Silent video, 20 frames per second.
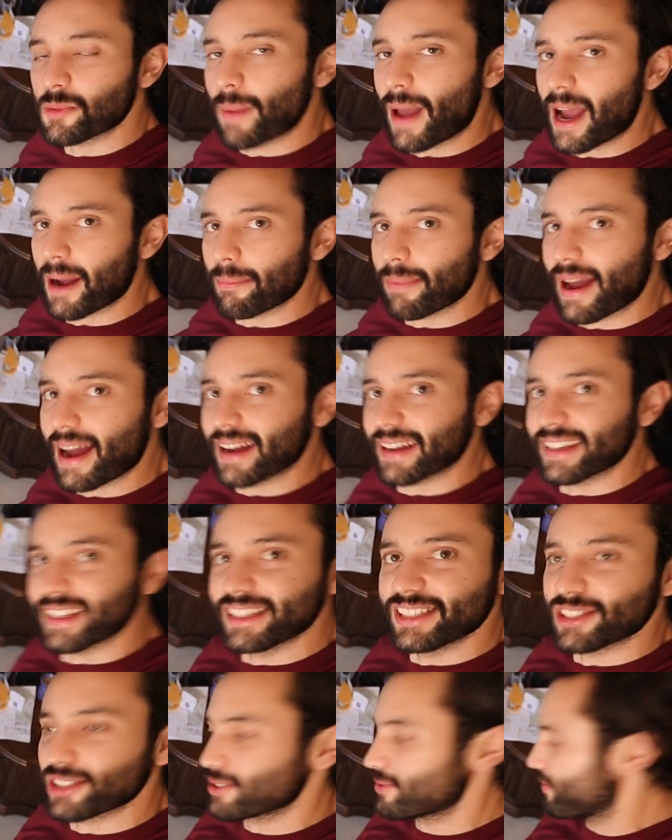
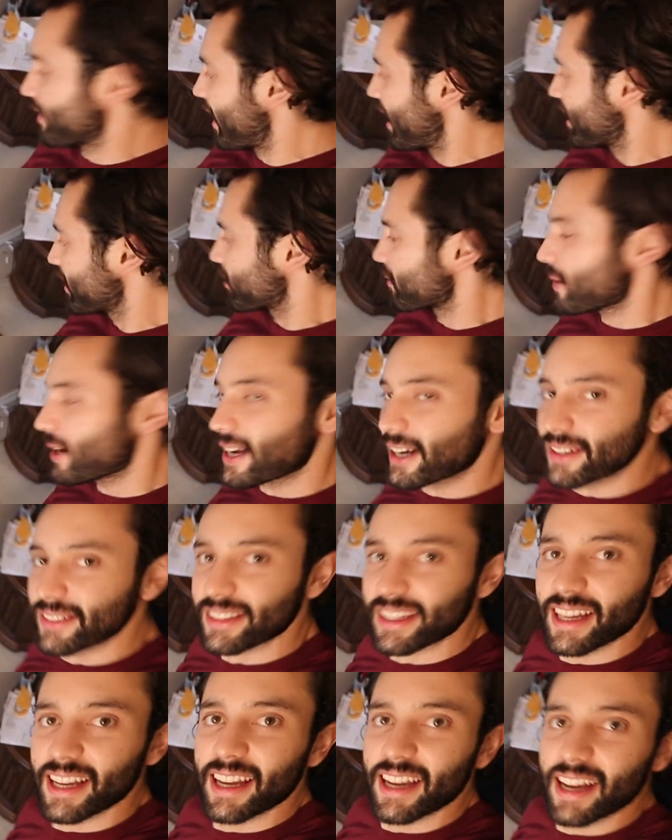backpacking, just flying
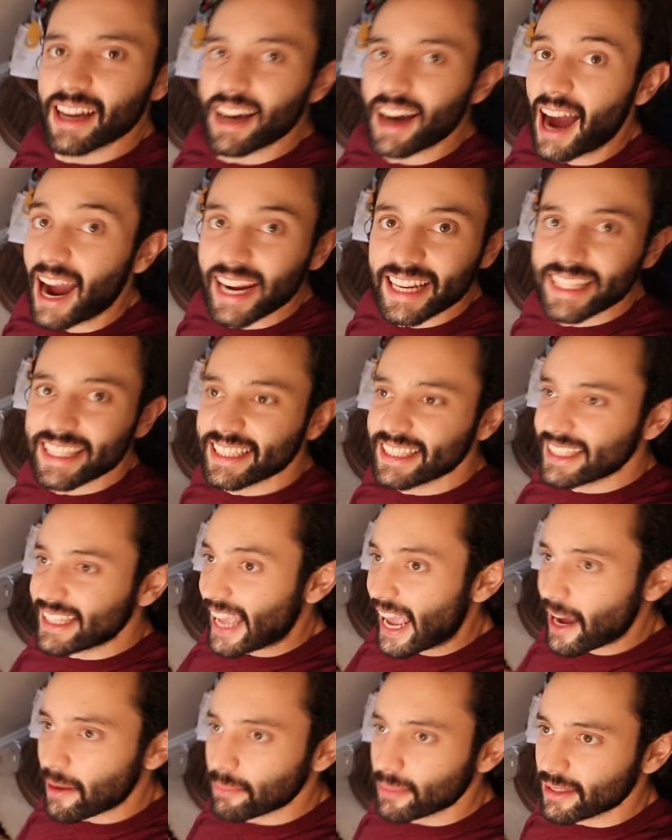around, hiking,
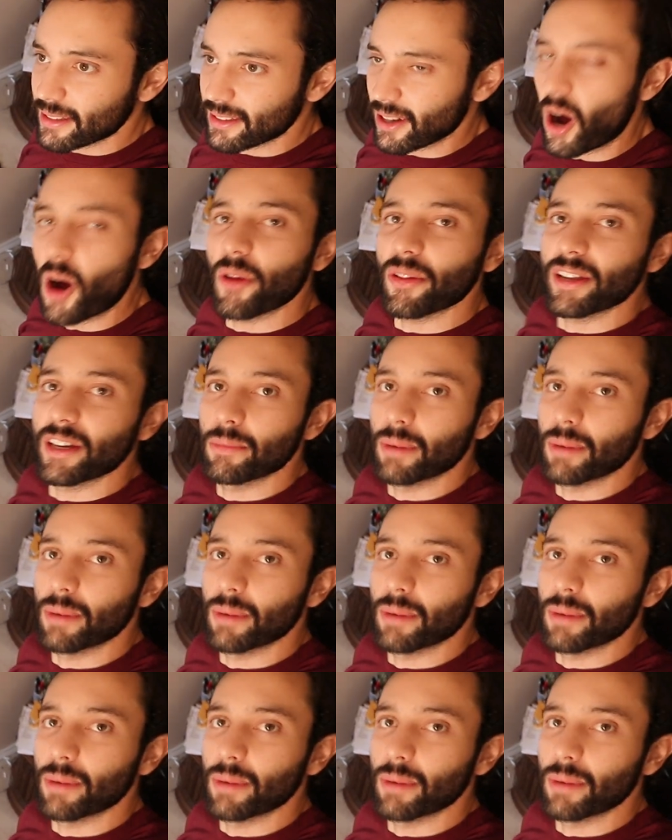camping, all the